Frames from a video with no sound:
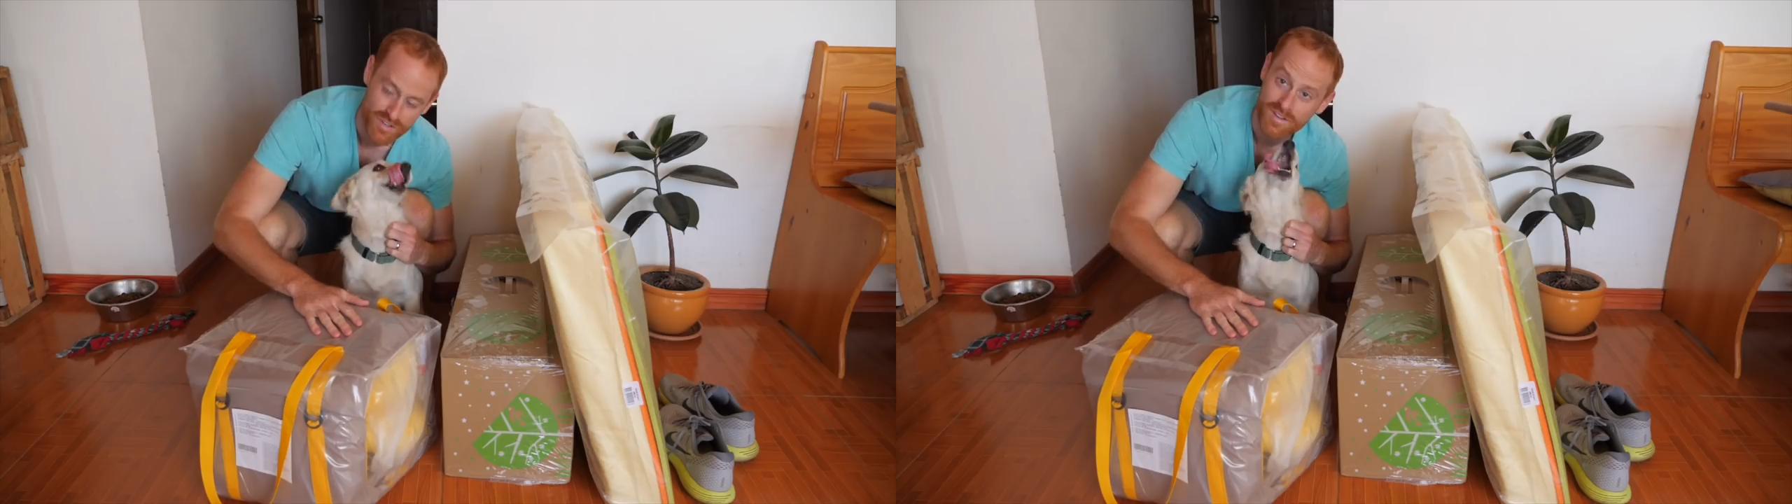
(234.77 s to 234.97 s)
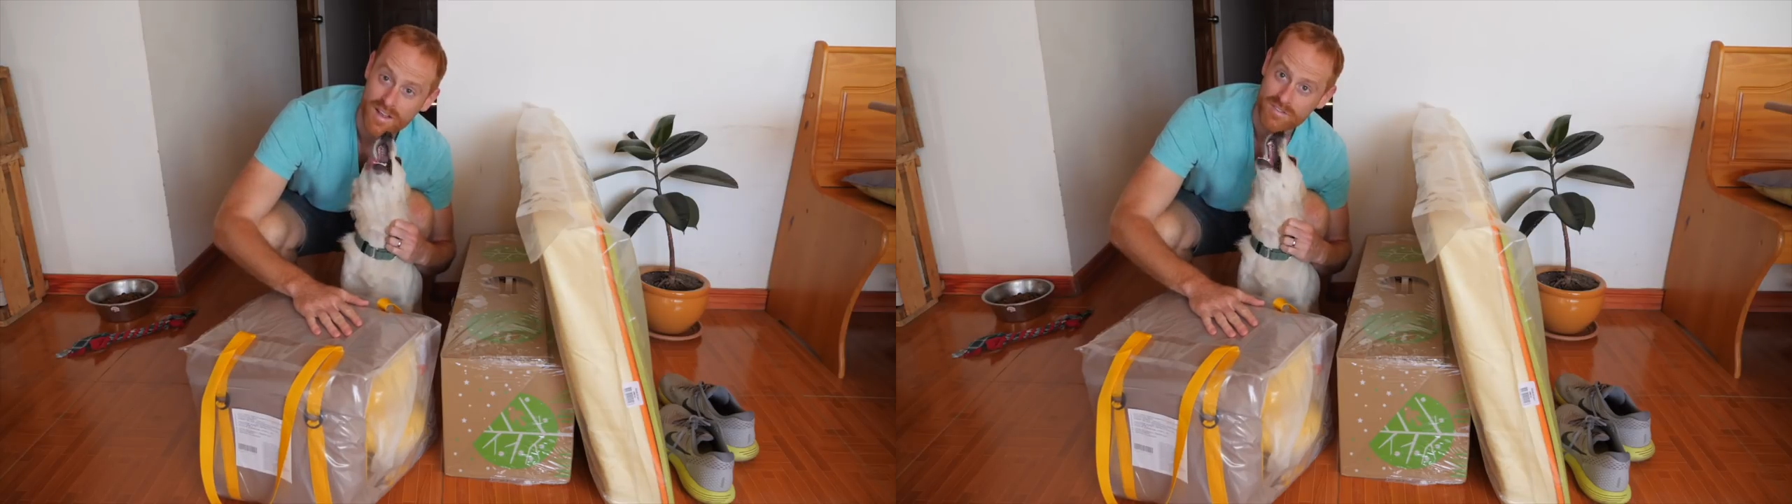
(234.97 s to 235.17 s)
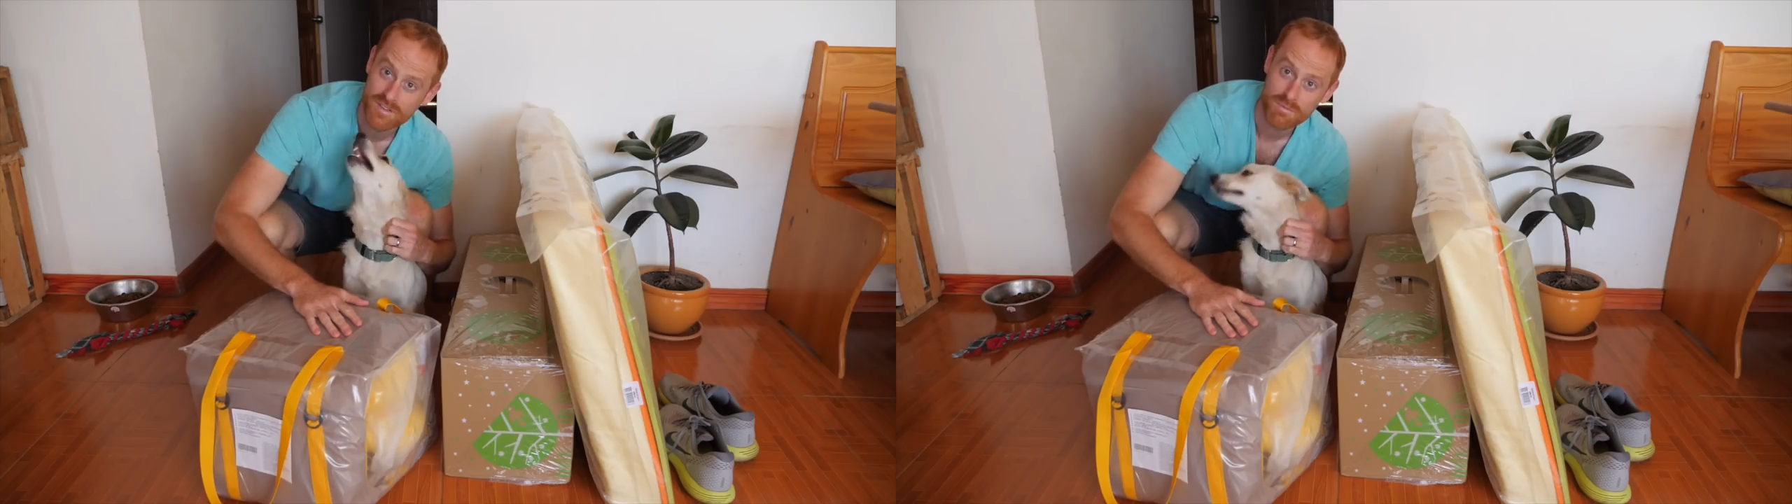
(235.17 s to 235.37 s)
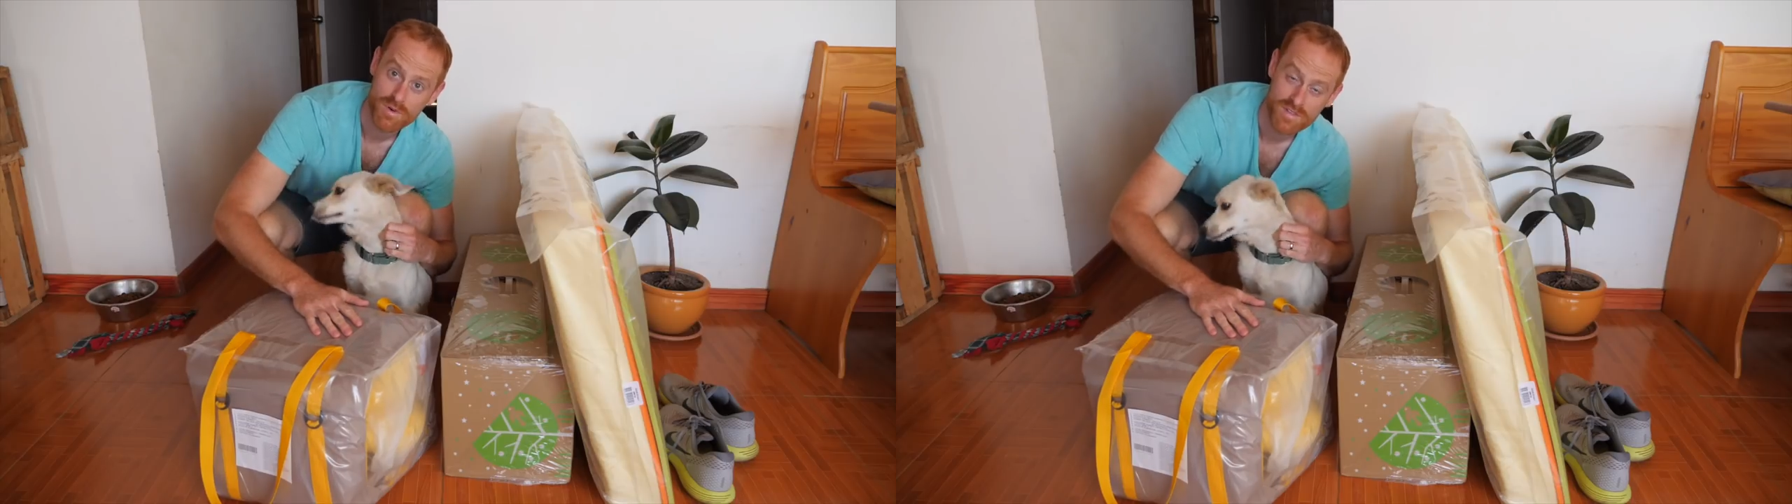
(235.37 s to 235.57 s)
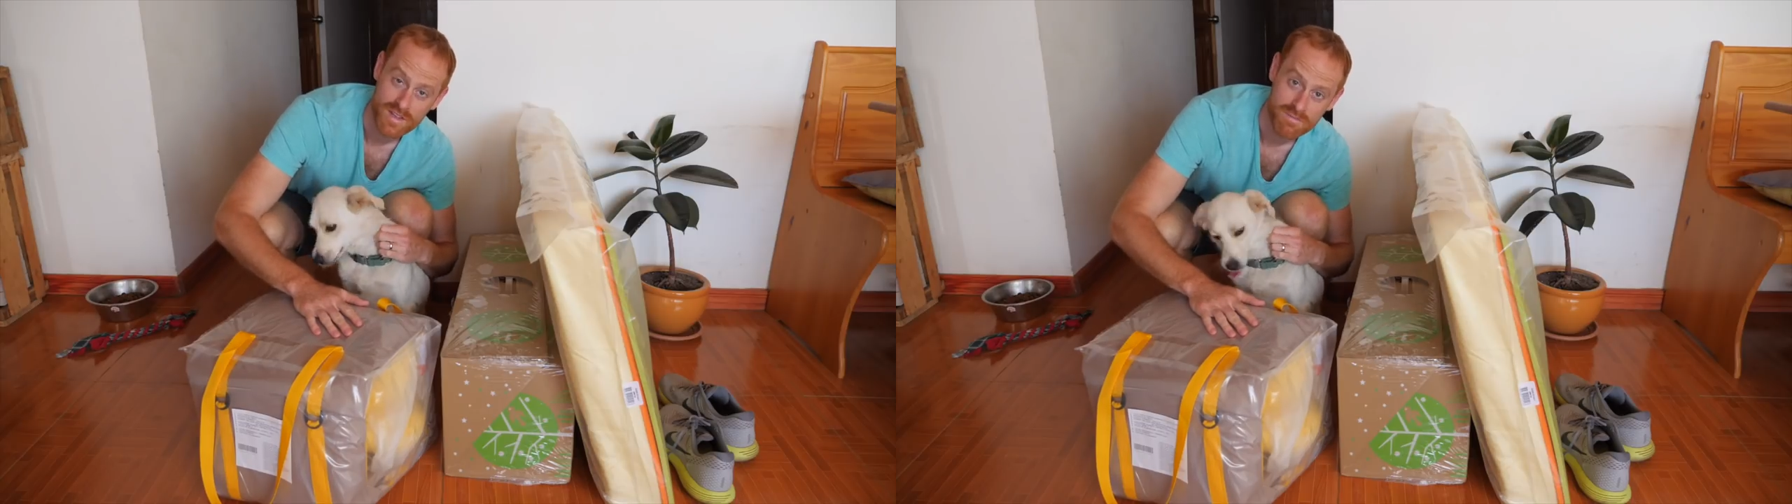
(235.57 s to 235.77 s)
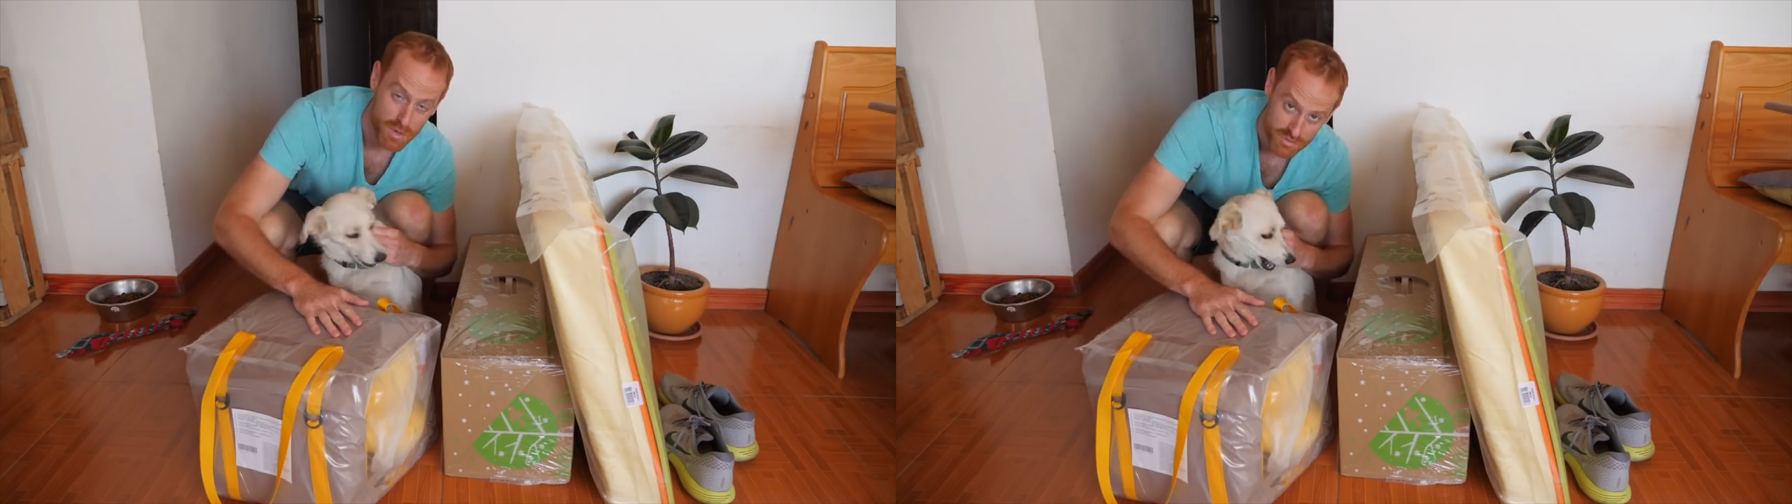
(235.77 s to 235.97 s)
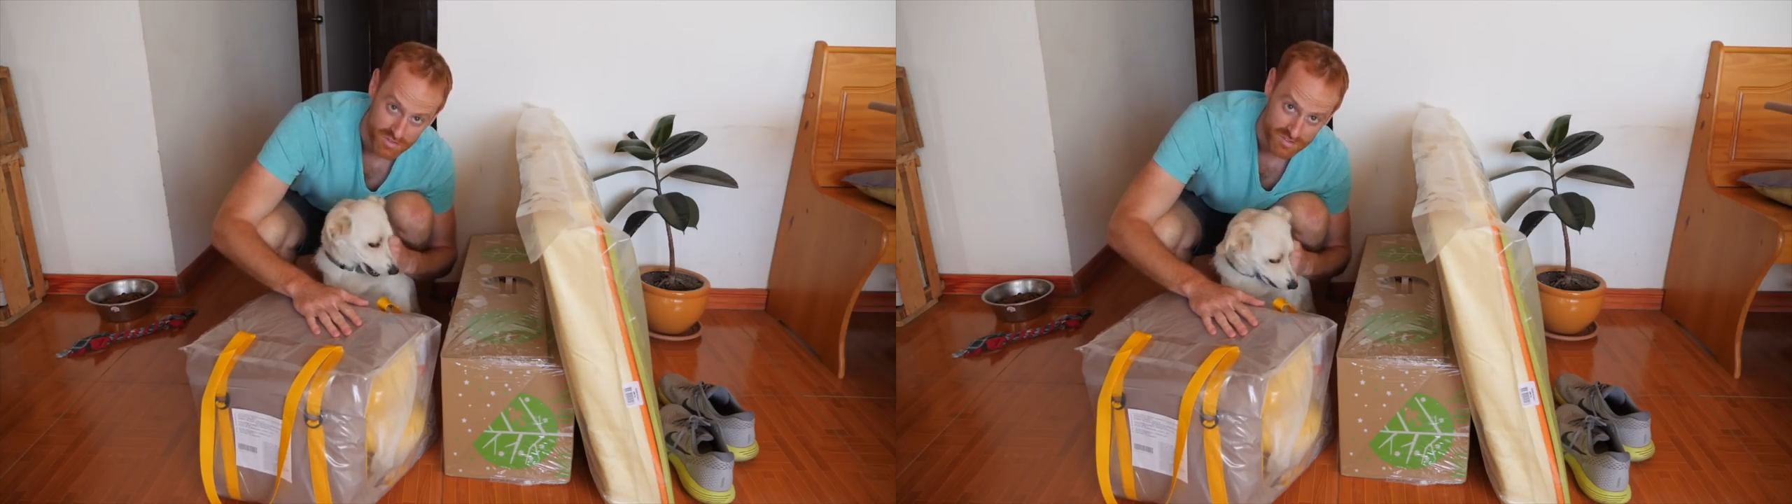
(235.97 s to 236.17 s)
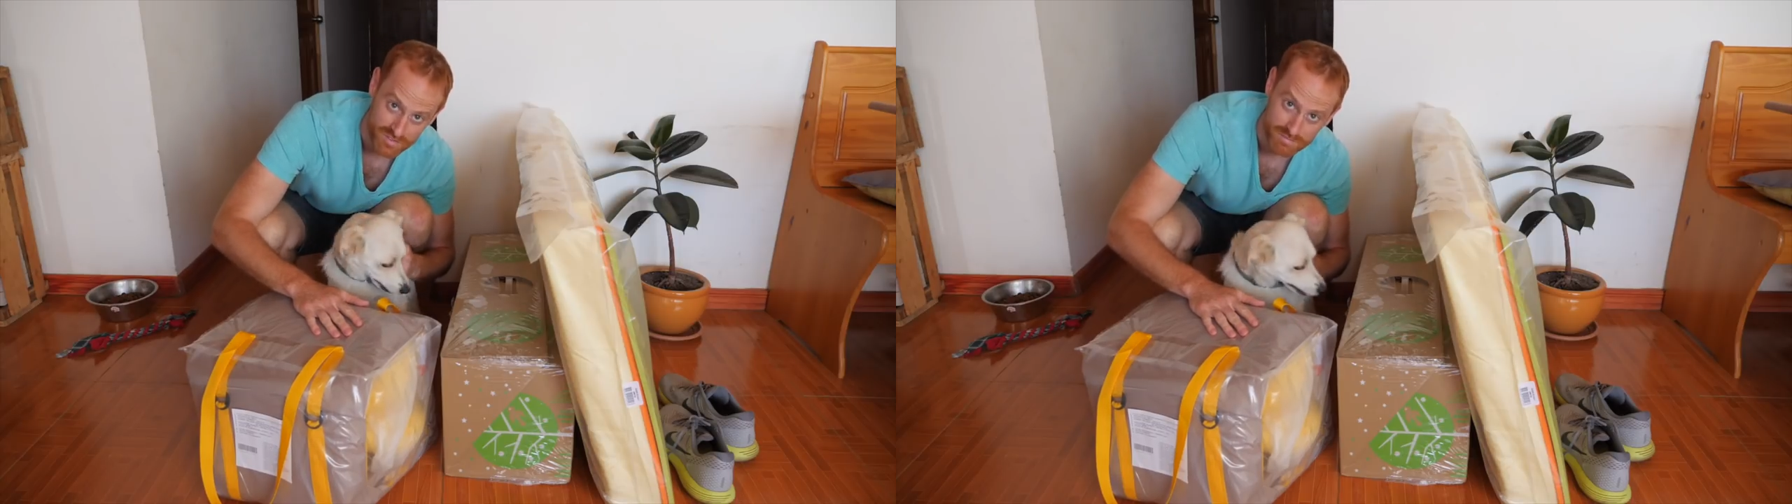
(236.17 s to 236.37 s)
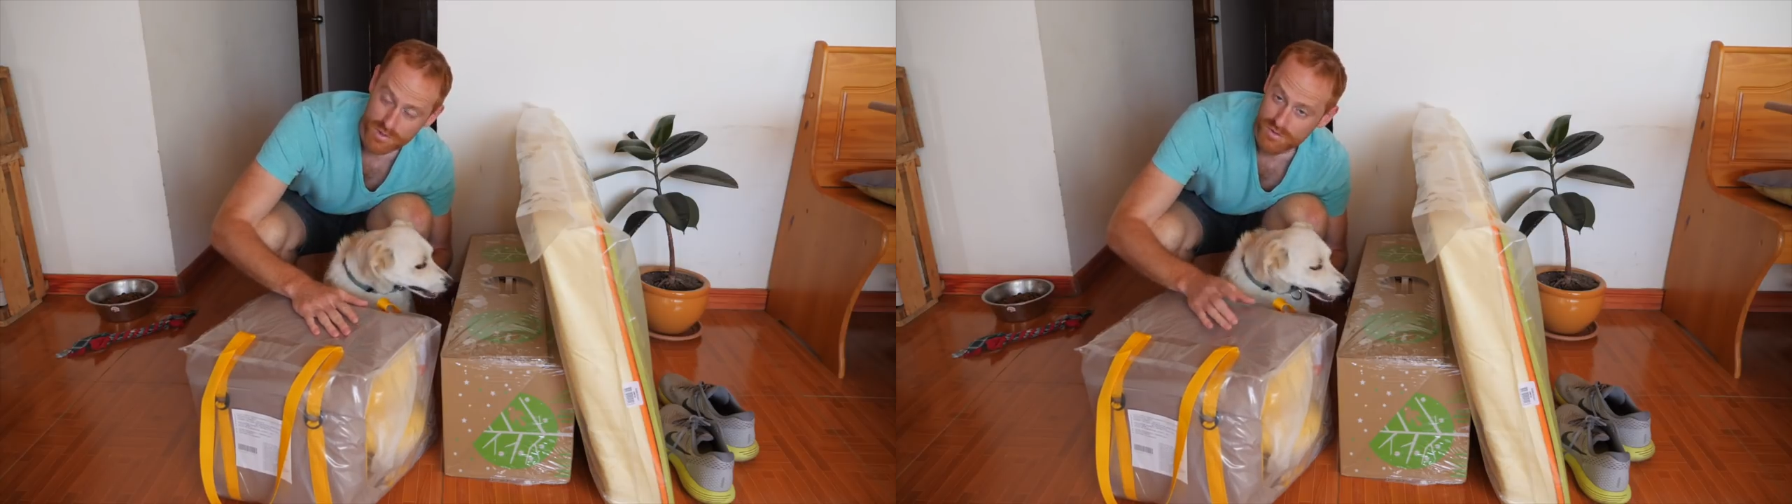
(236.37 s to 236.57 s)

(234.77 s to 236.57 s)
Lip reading: she likes it more than Moses,